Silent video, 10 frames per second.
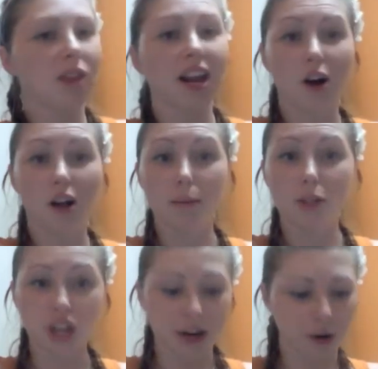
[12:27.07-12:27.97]
I call him a
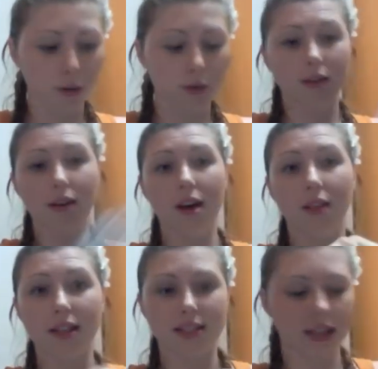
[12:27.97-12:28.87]
shadow, and
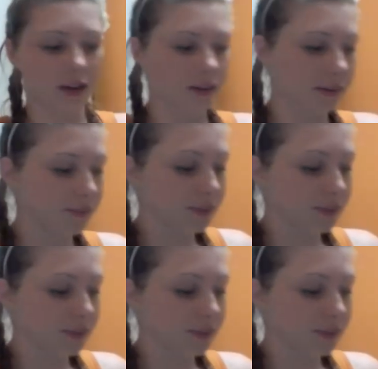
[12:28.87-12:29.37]
that's the end of it.